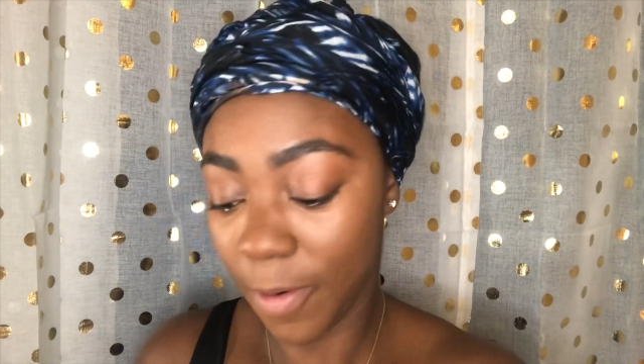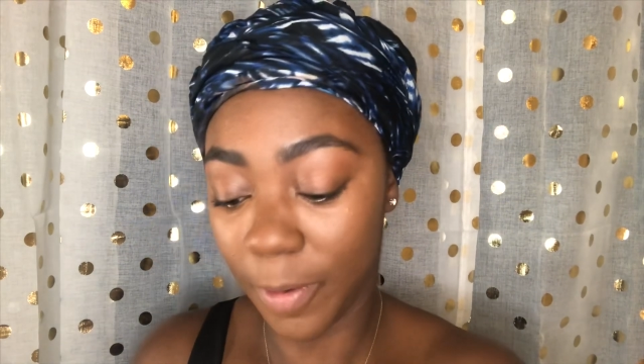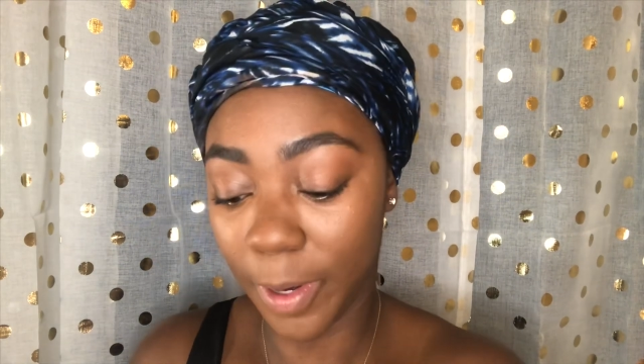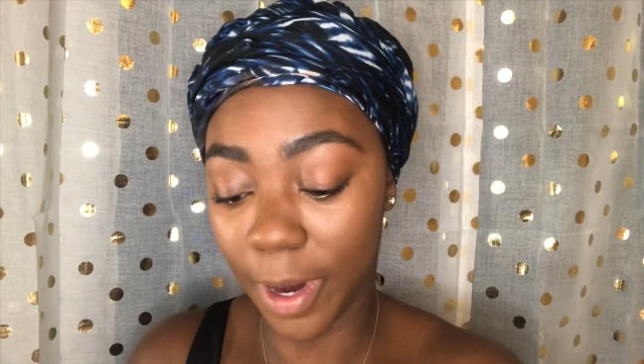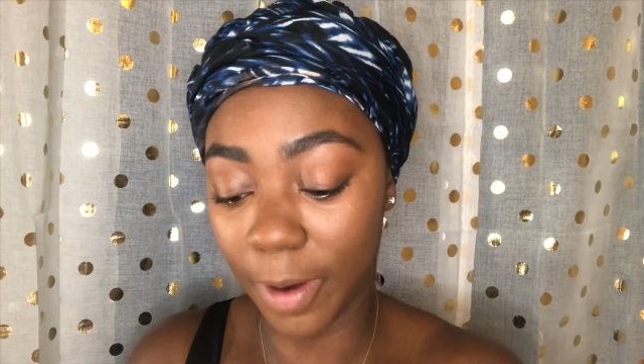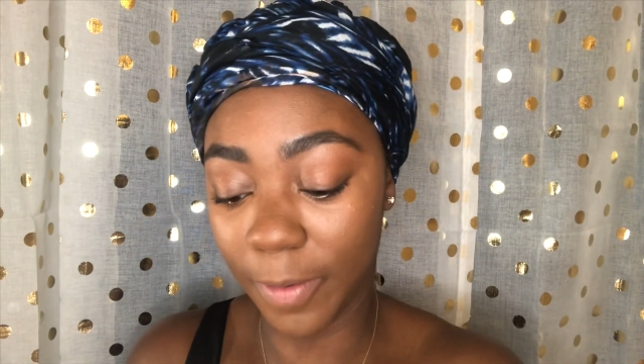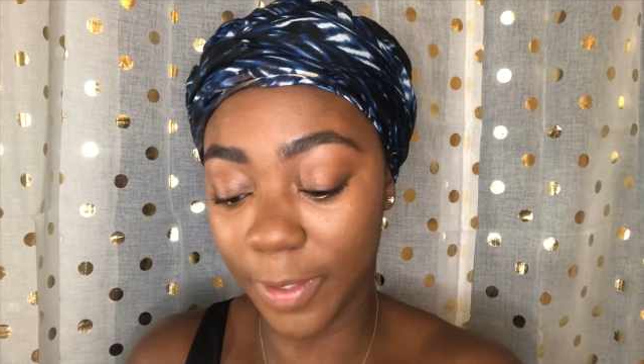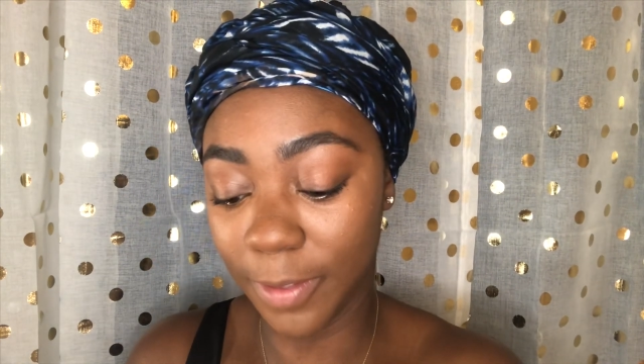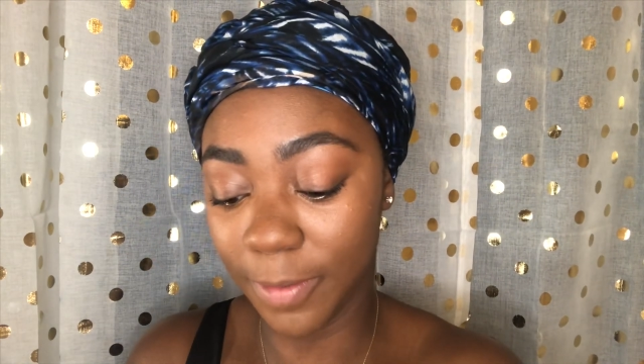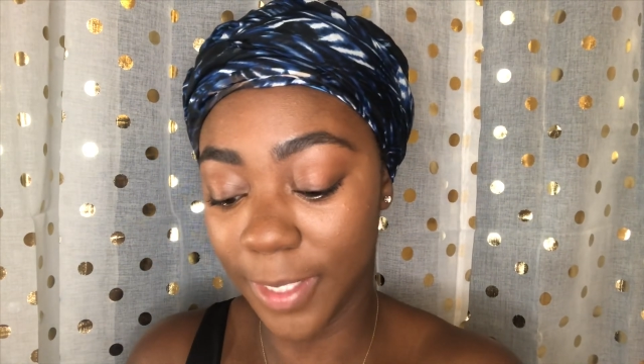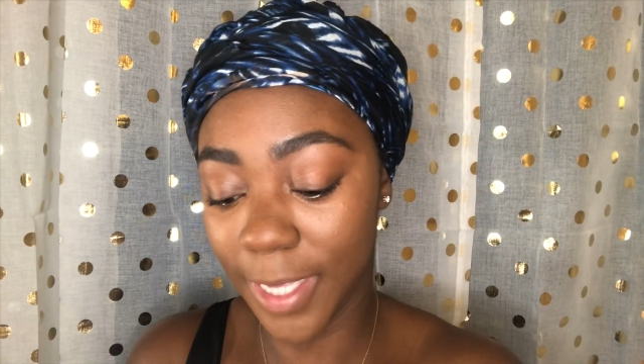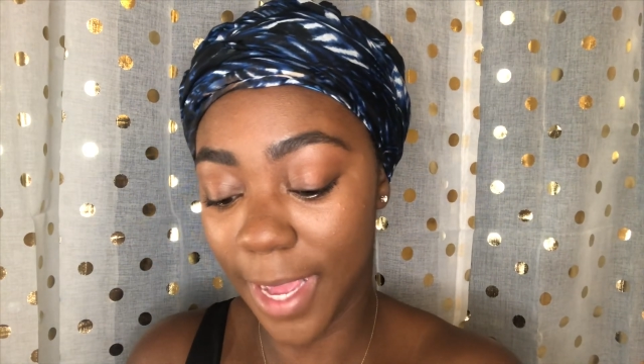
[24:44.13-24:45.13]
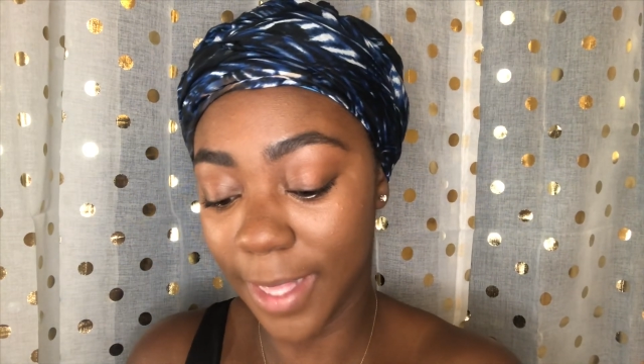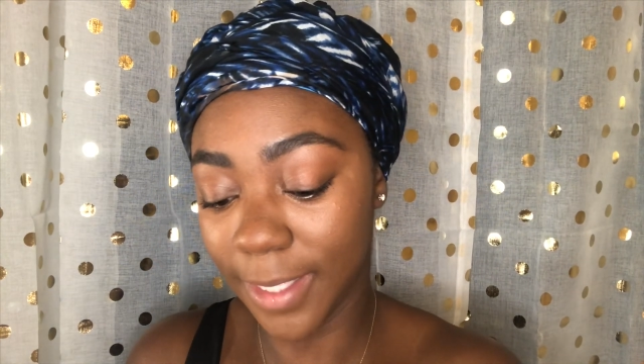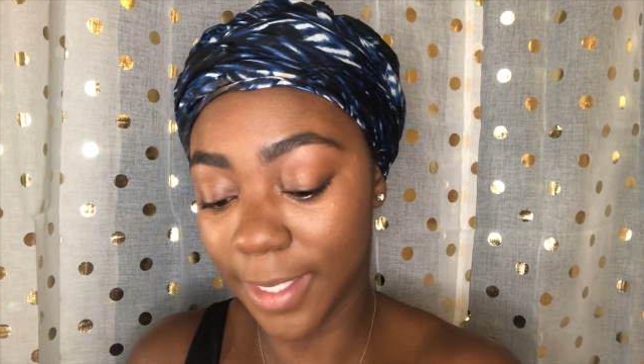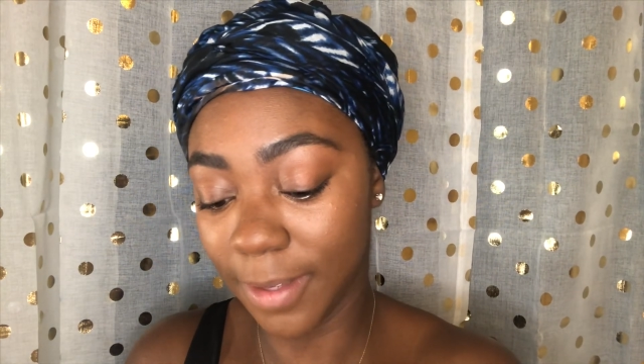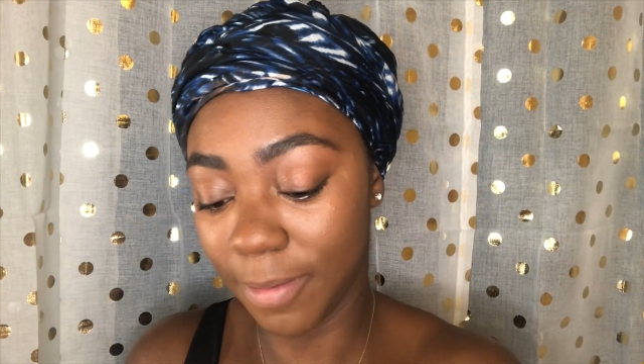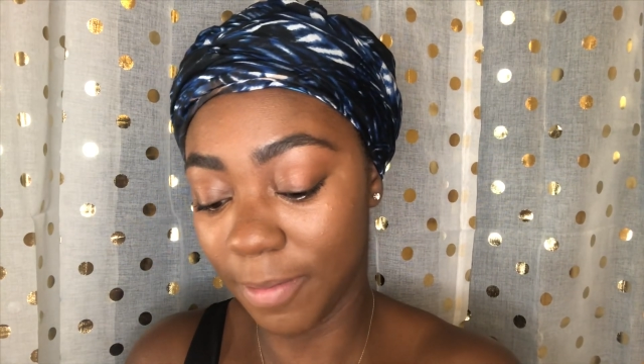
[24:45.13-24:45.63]
we are going to
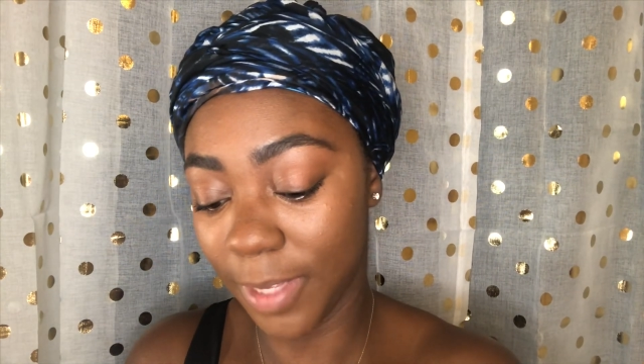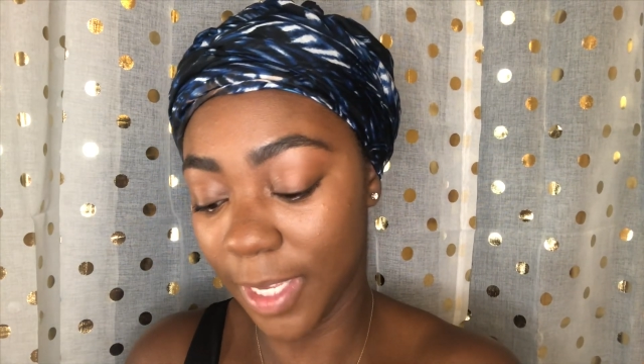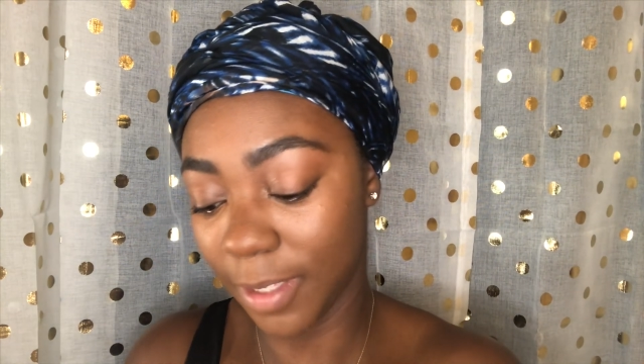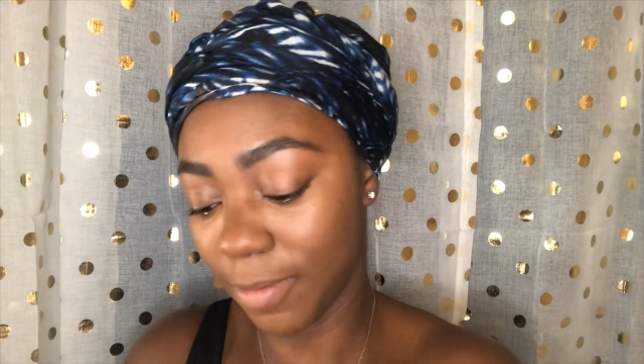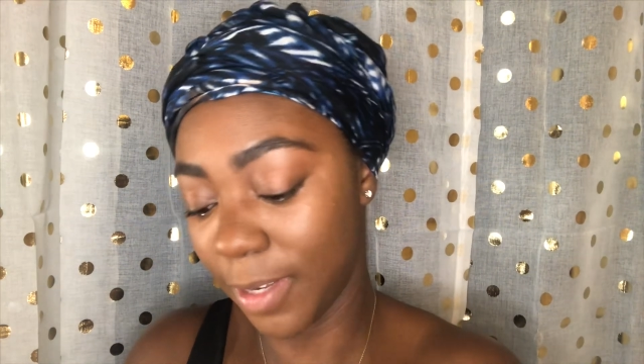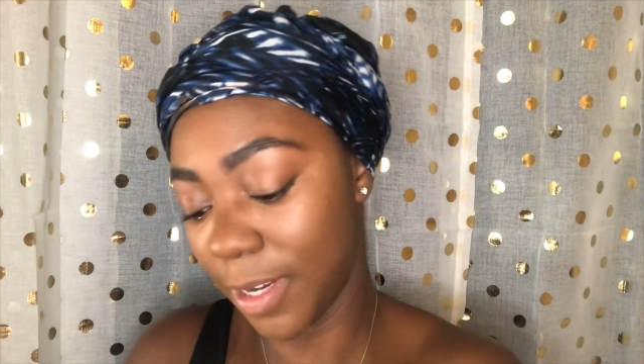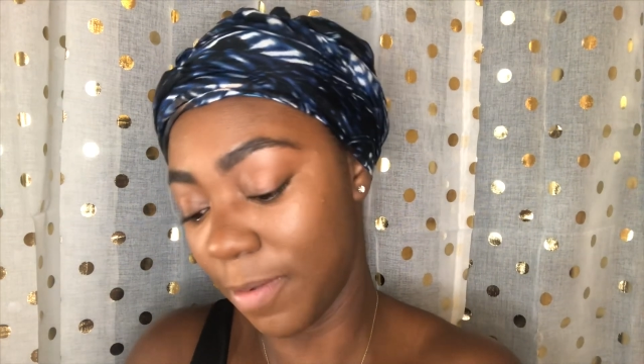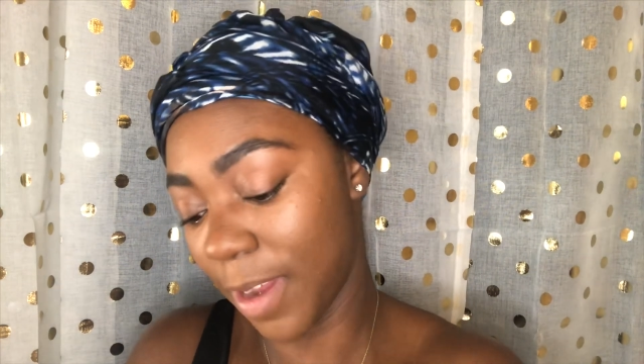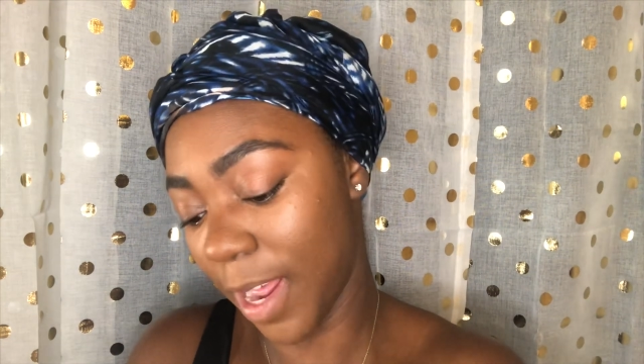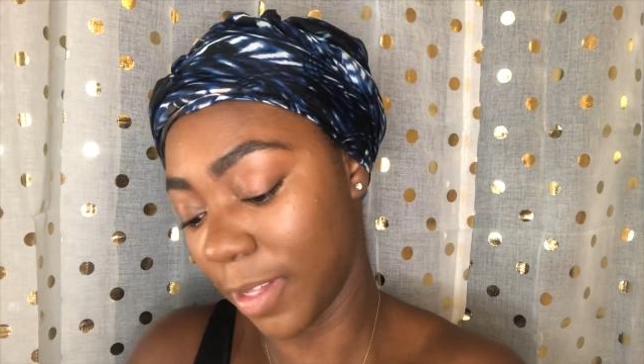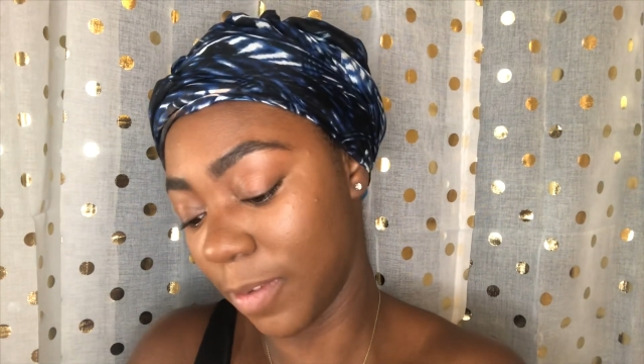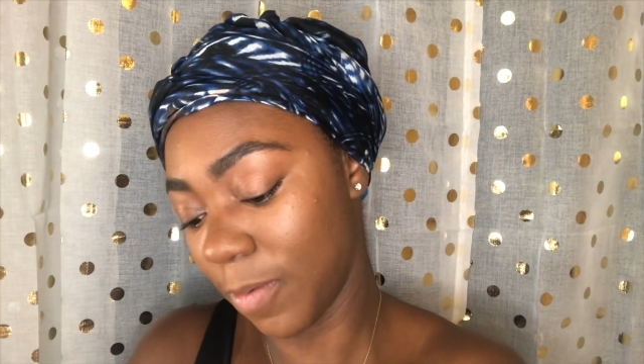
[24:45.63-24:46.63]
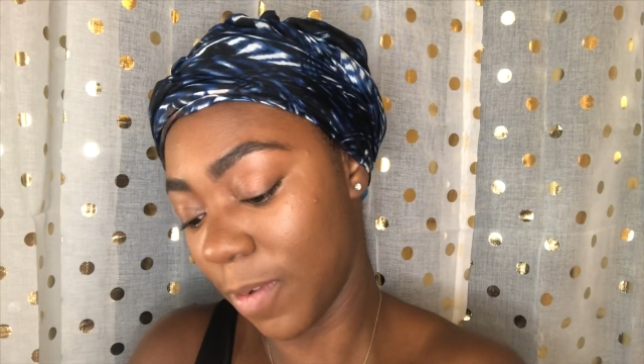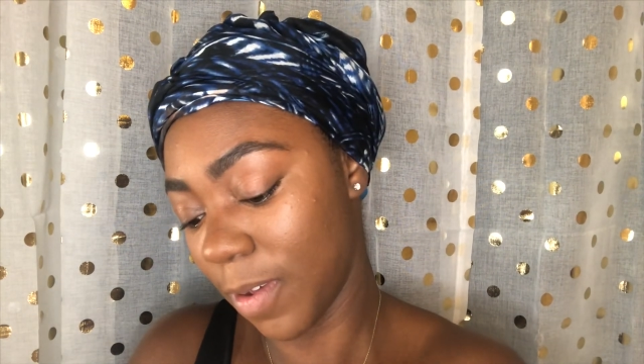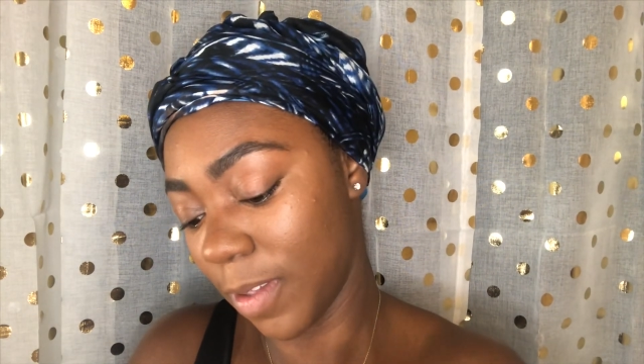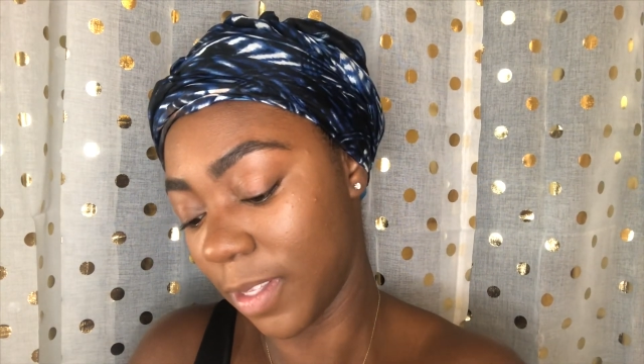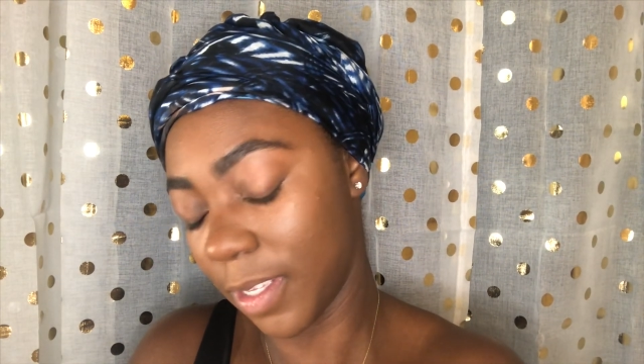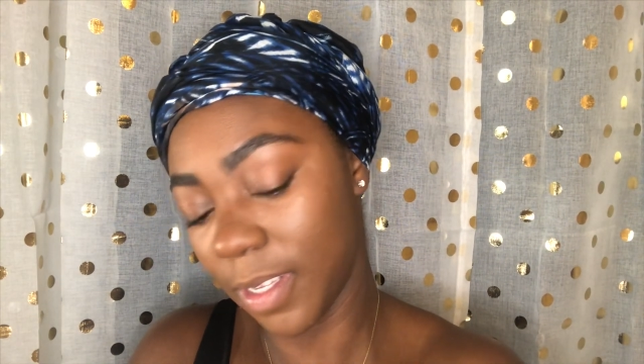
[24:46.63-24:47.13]
set, because we do not
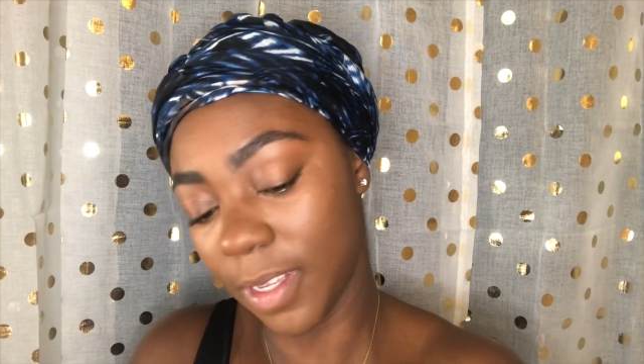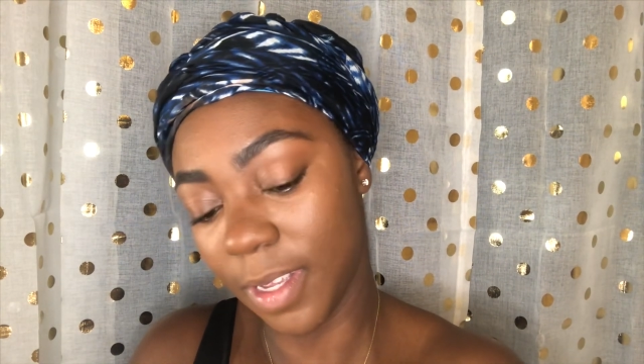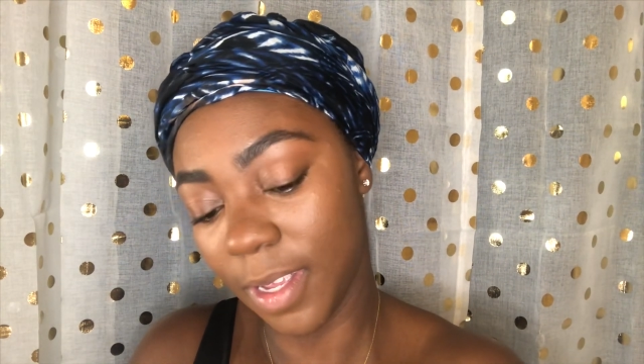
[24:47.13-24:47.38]
want